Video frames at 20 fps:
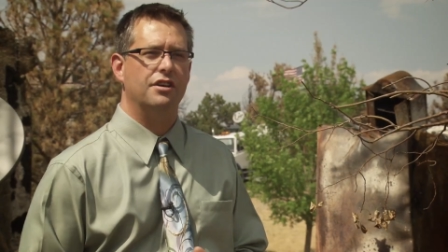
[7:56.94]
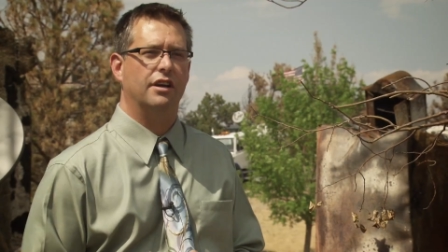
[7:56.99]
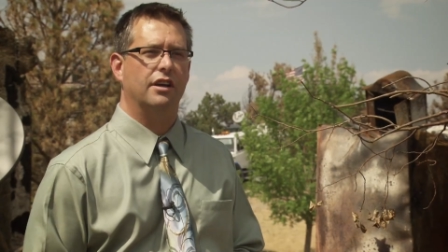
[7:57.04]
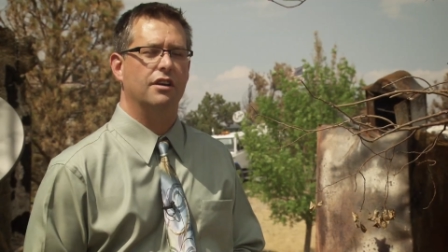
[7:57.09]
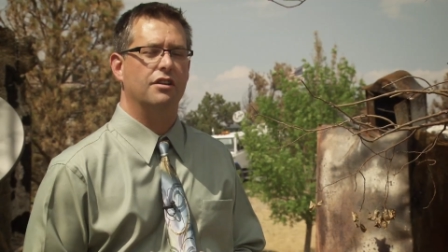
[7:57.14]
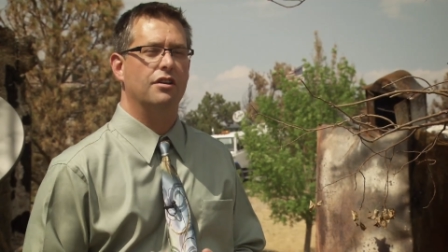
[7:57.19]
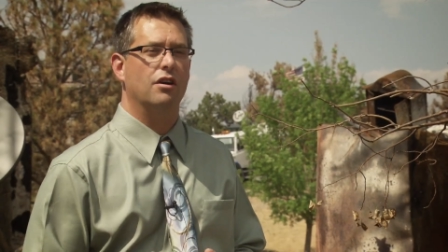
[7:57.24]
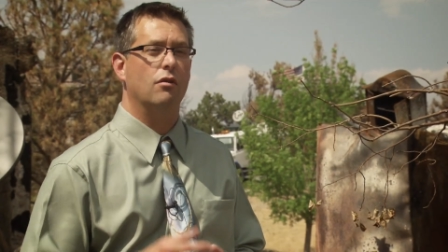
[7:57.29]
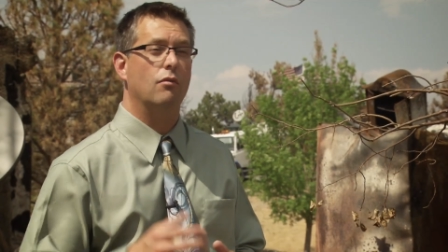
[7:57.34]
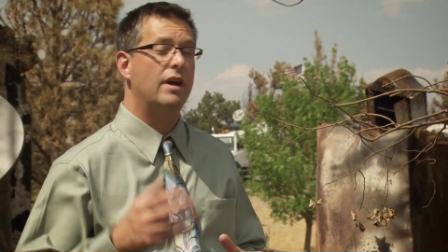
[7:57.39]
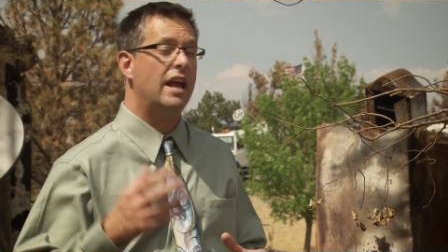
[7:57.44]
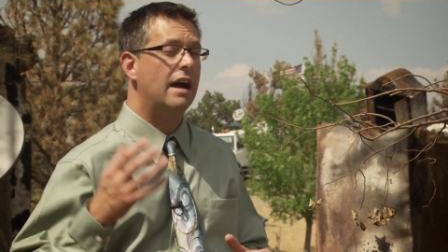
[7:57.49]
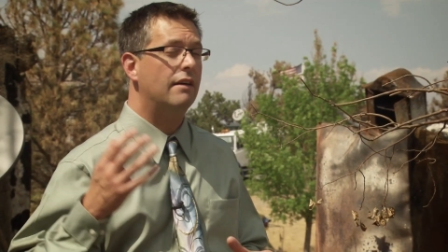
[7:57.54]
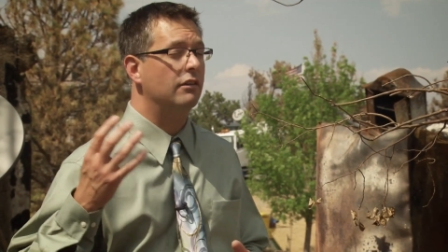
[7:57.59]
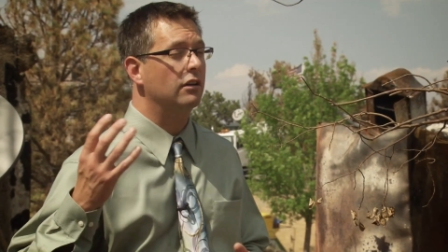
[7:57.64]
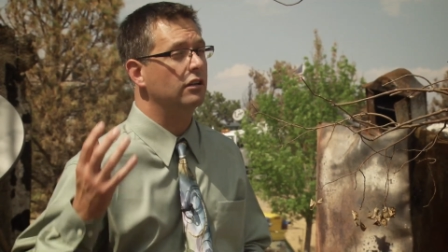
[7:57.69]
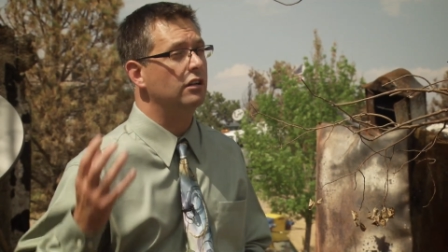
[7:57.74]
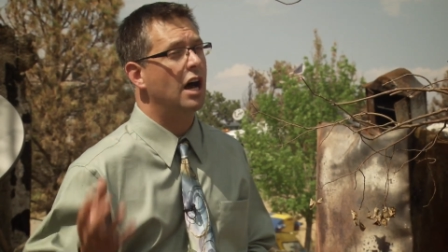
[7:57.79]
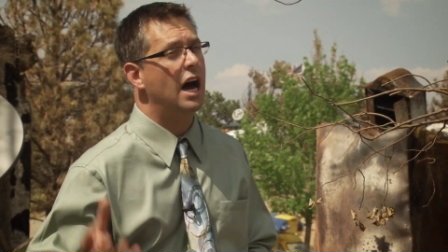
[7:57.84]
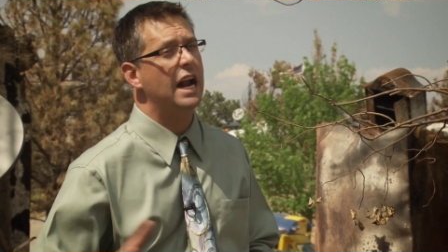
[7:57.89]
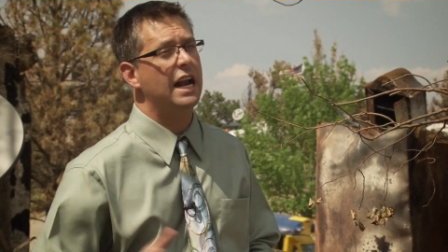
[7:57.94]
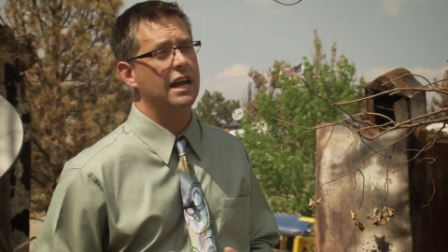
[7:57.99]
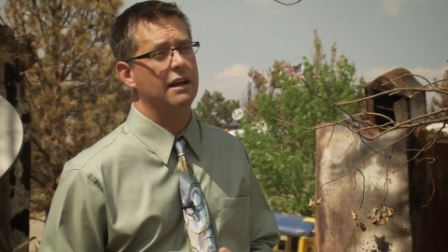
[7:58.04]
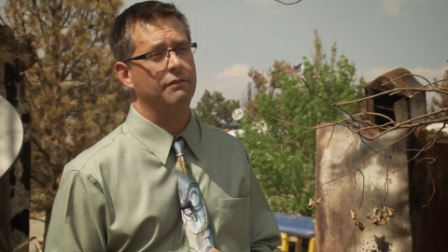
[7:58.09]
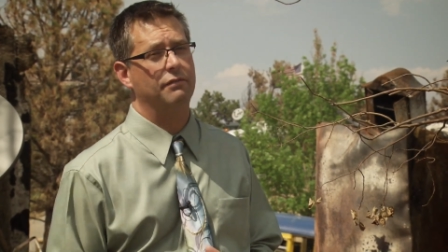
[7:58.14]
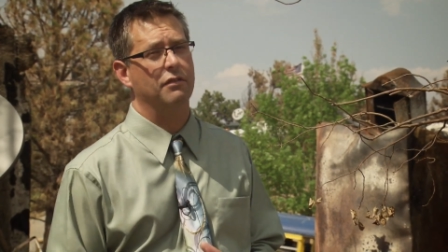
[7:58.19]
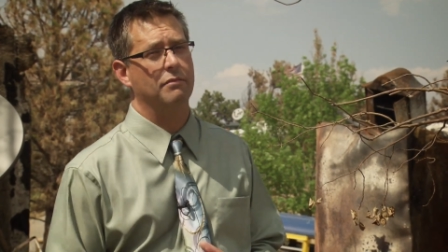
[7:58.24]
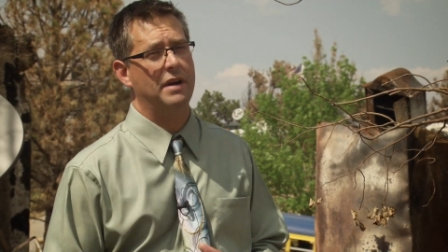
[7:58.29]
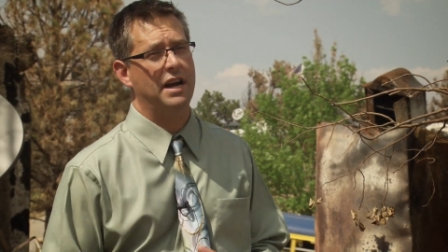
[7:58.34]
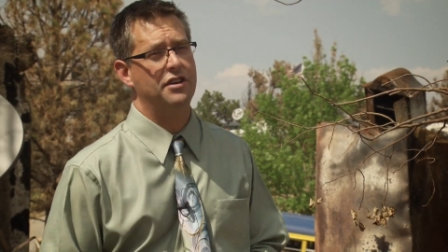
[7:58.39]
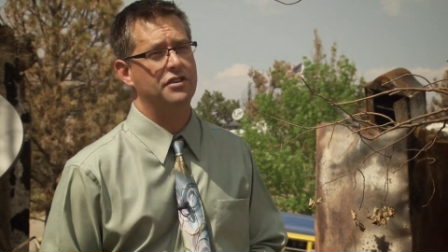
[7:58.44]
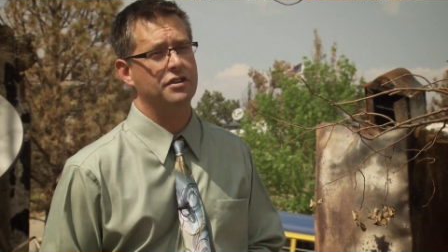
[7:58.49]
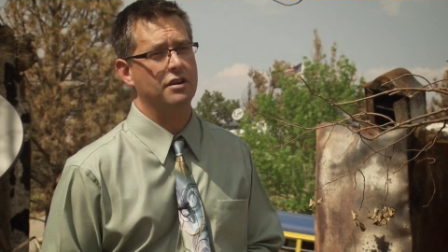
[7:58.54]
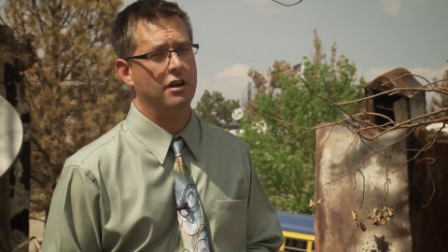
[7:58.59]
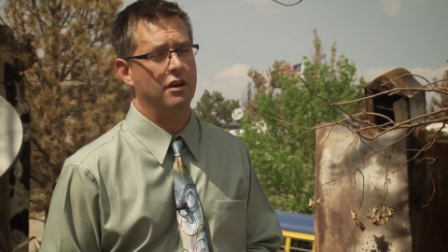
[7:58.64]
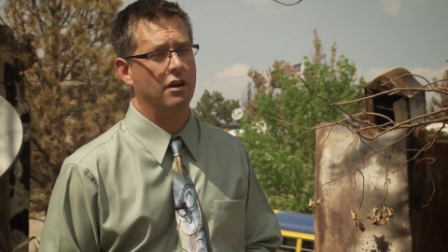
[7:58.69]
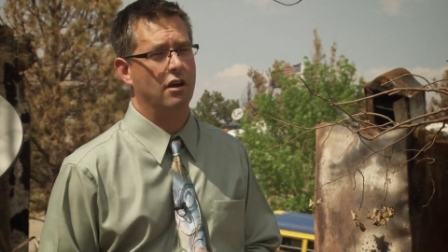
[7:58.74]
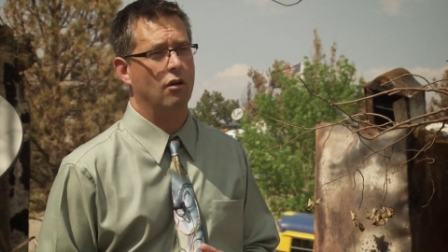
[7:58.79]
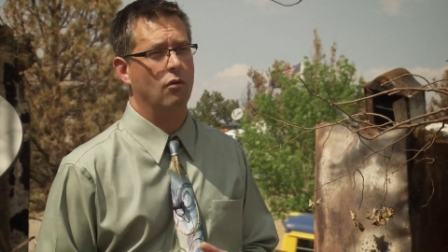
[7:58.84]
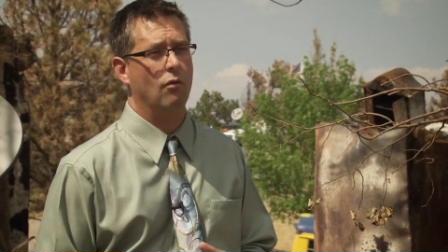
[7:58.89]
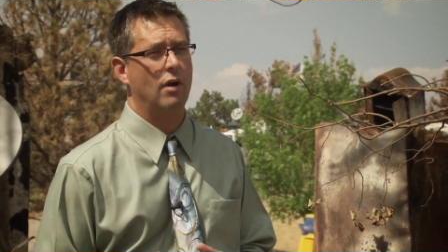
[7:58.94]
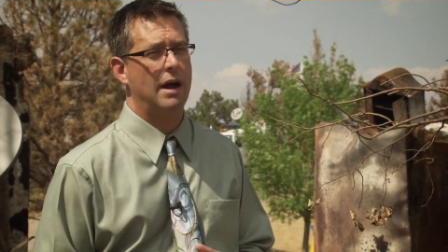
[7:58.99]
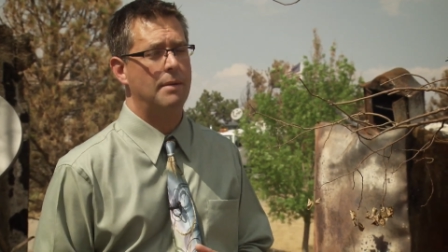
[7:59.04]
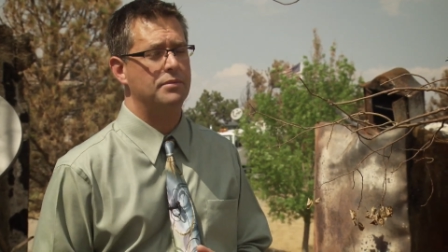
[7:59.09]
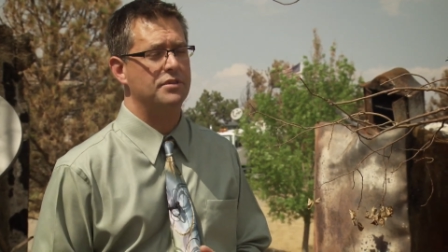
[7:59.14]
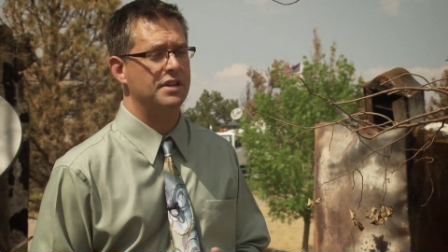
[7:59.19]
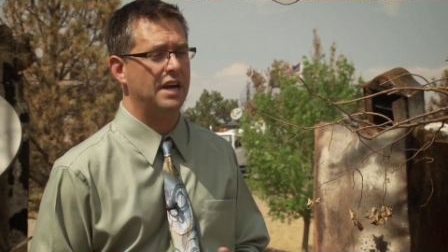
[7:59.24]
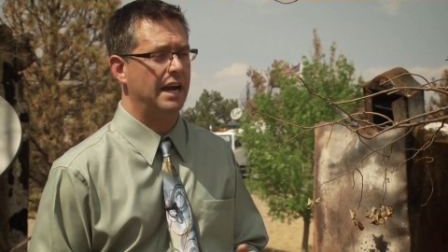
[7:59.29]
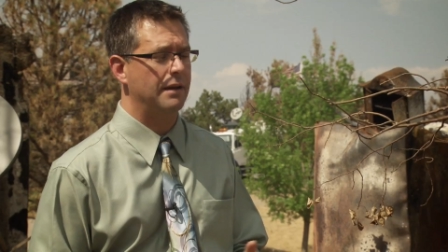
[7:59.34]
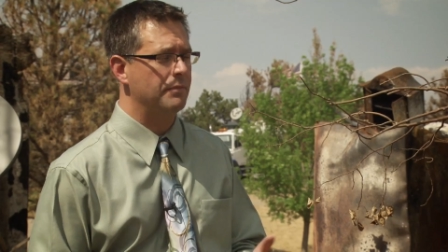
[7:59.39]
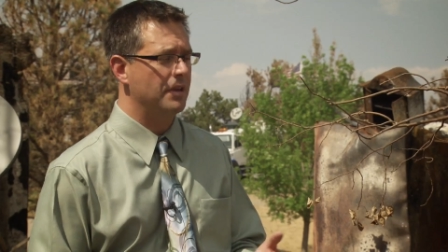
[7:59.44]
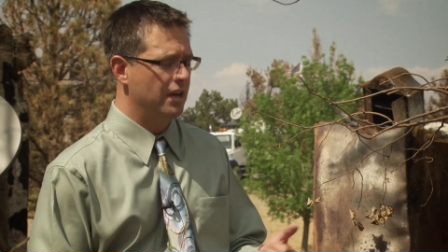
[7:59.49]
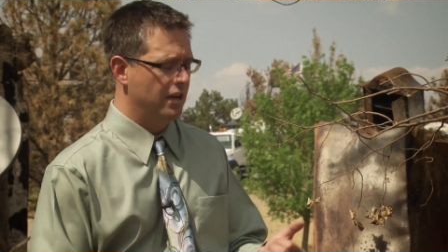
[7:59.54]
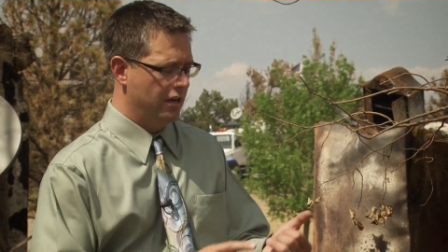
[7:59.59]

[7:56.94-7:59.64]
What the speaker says: you can do, and we have a lot of information on our website,